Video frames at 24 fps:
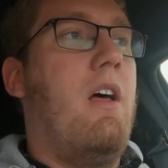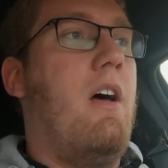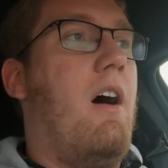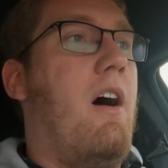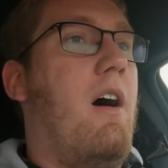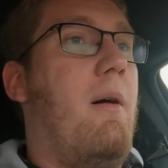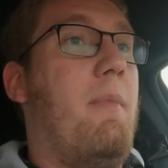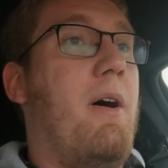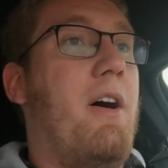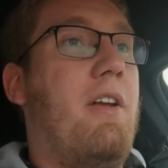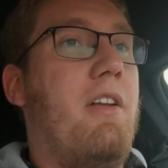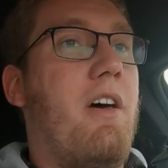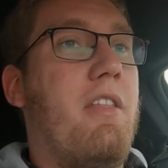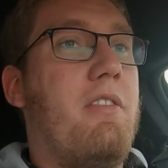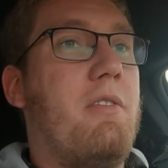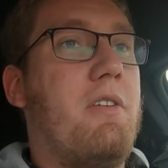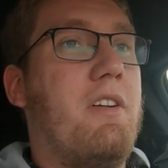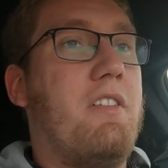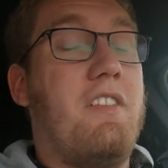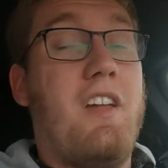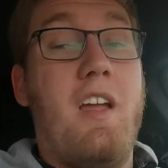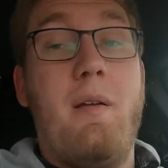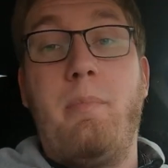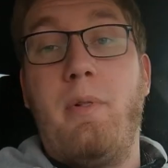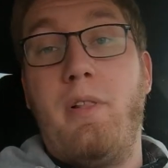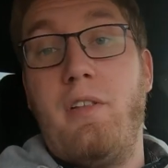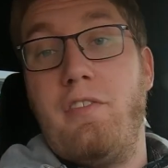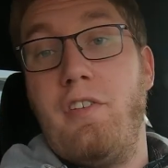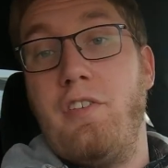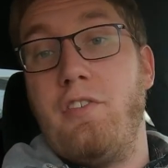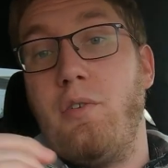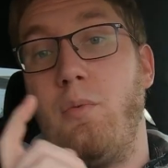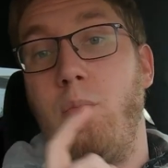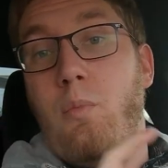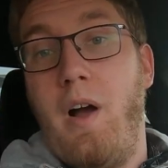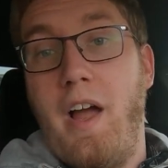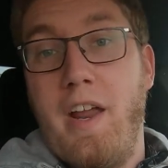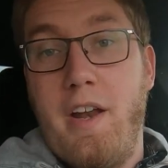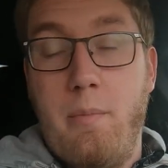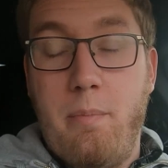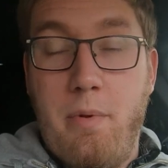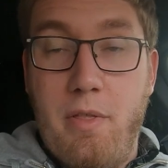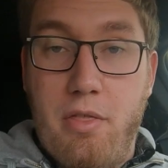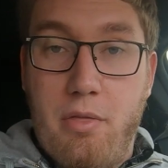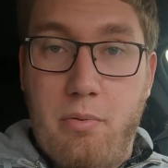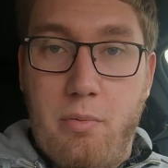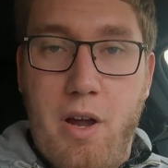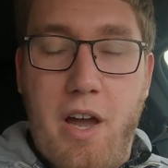Another example is under wide
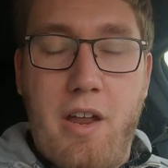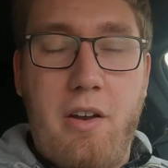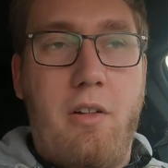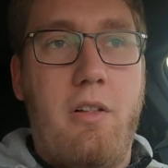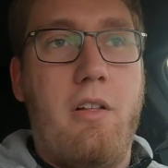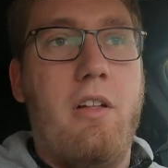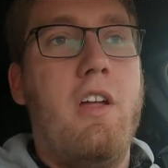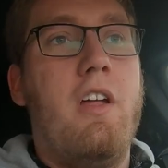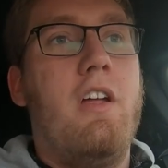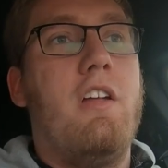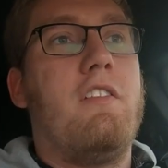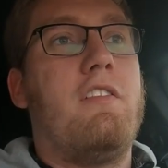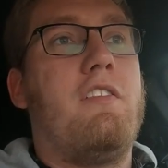open throttle.